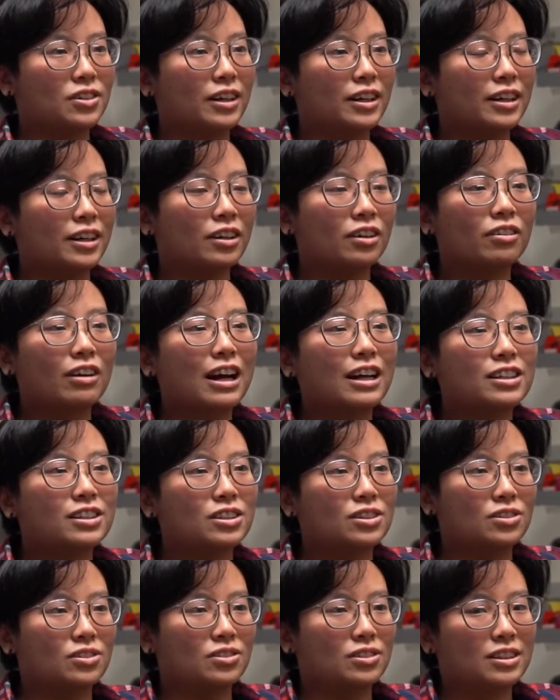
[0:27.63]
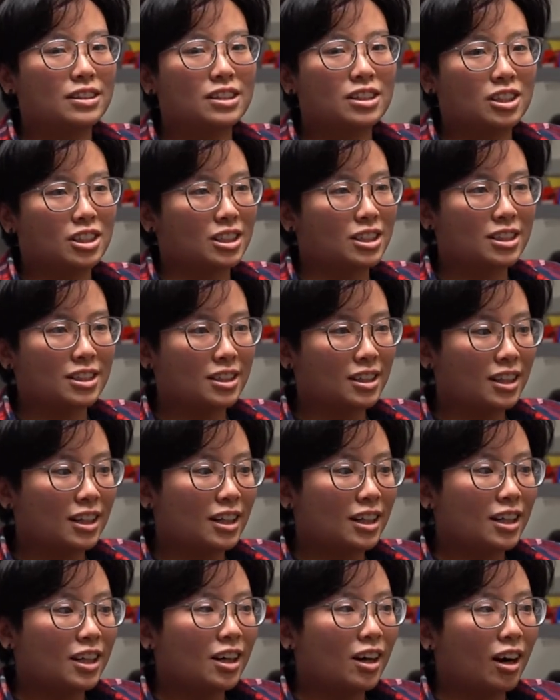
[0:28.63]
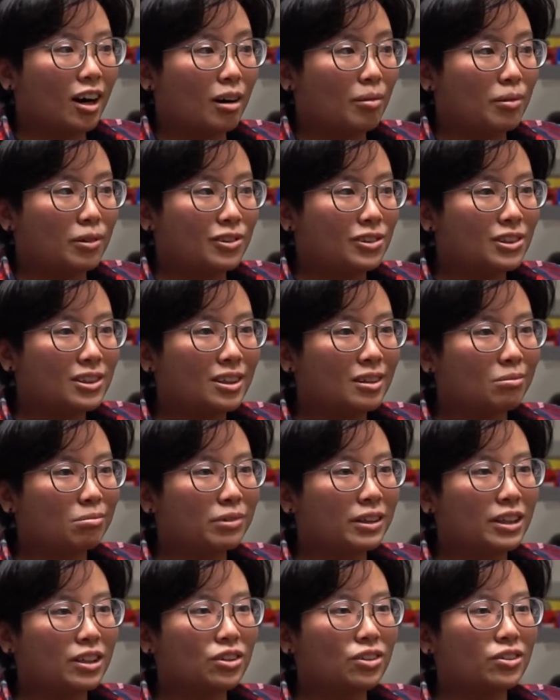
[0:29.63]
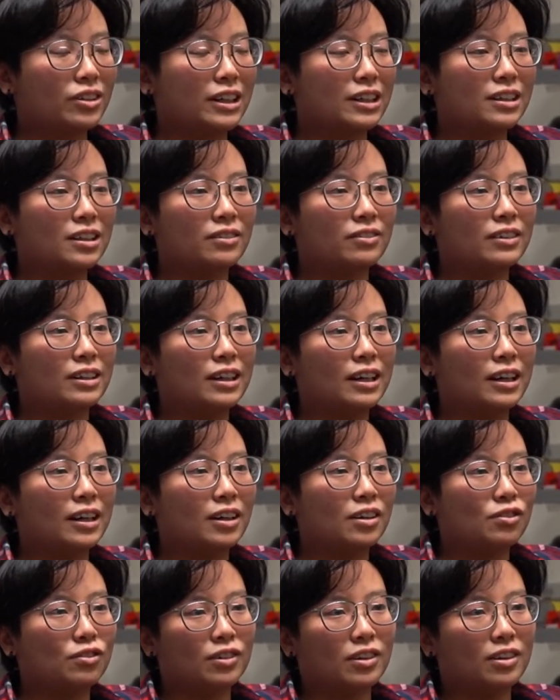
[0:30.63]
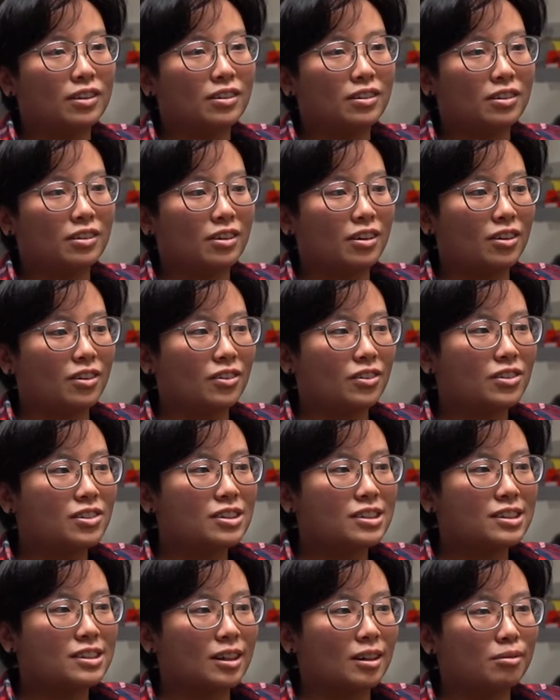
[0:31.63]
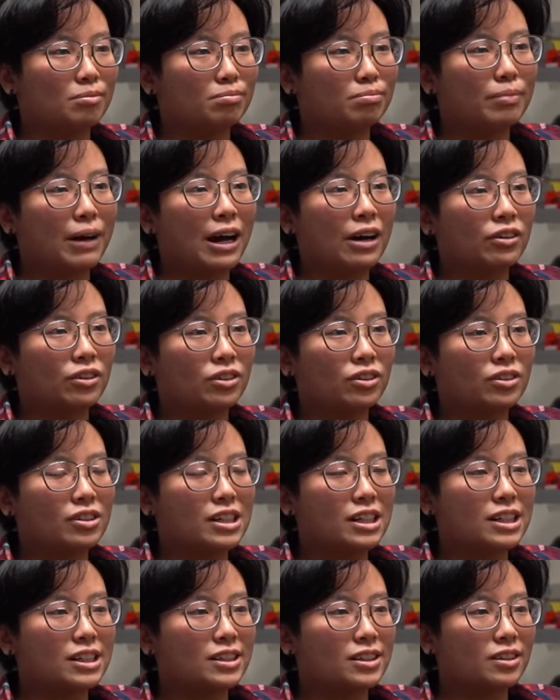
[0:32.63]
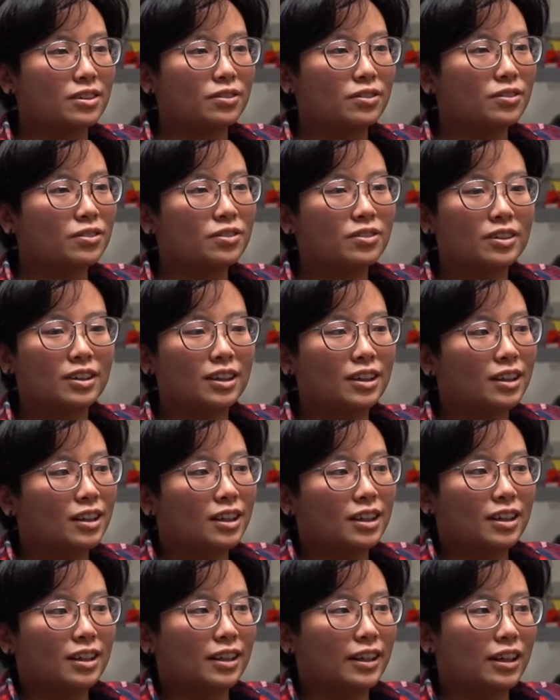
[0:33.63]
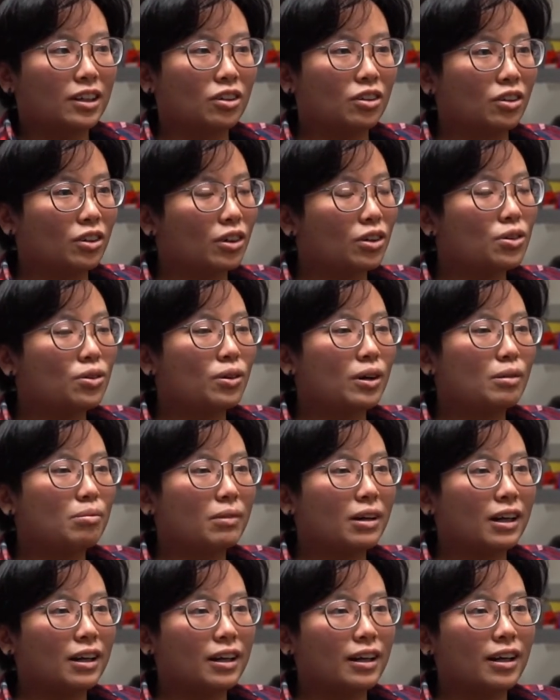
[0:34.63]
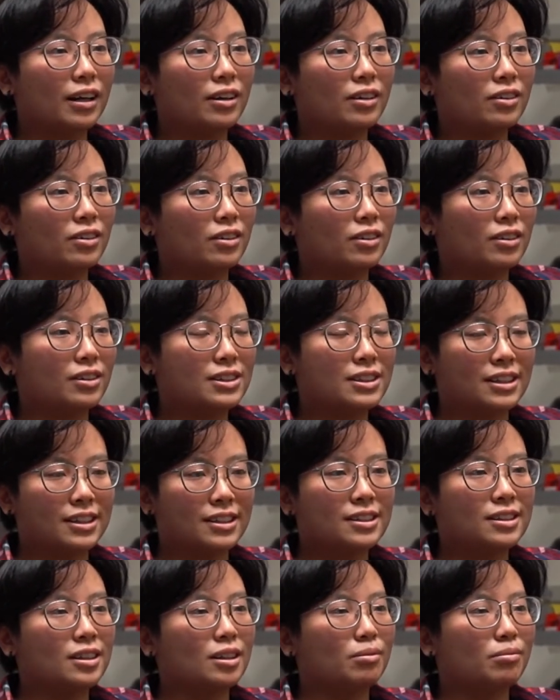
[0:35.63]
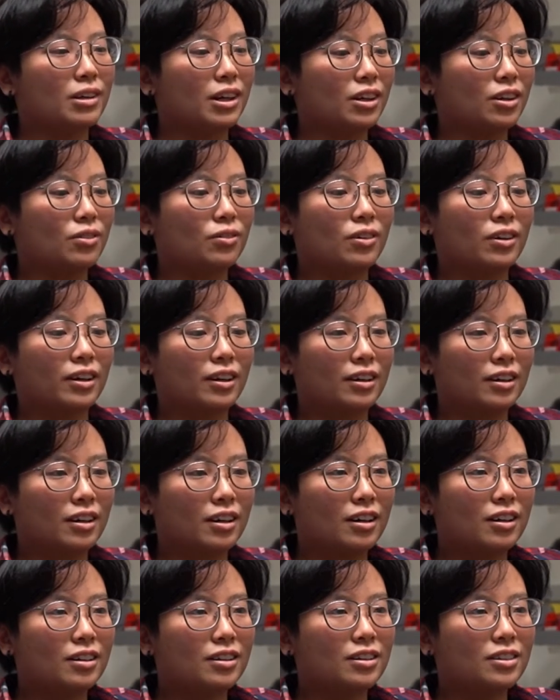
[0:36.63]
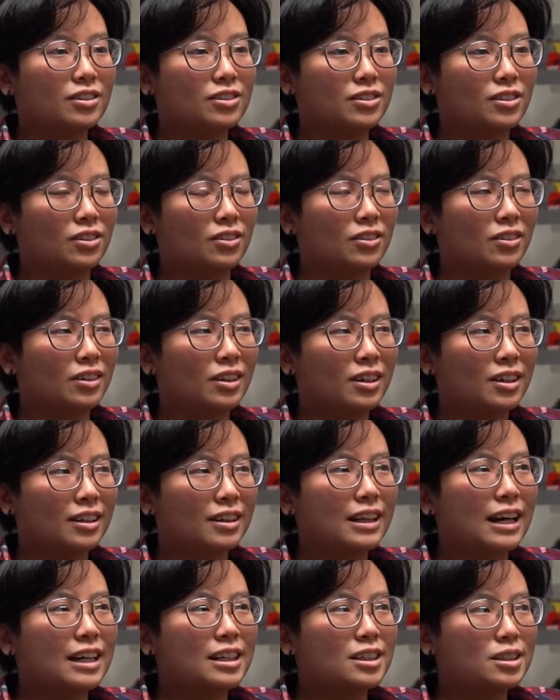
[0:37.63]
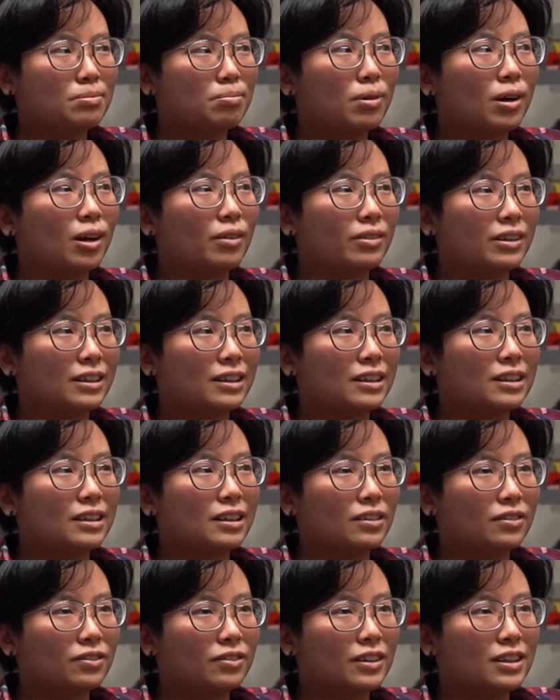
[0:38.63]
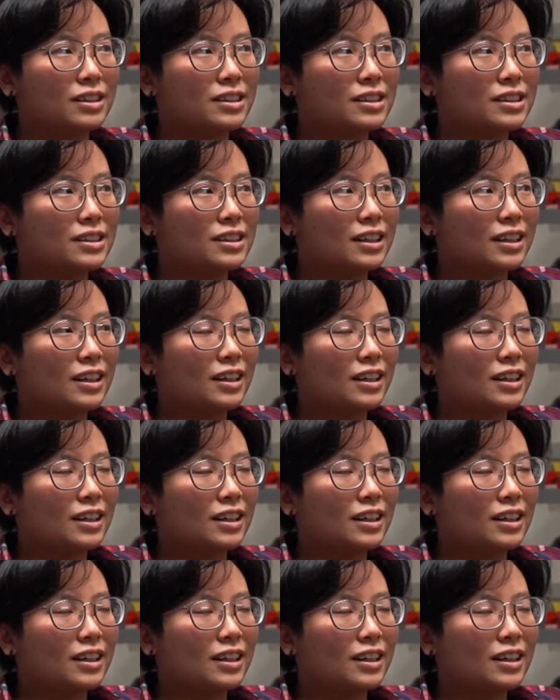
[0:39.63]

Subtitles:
And in grad school, it's just almost complete creativity with, you know, some boundaries of like your equipment and your system that you're working on. So that's probably the difference.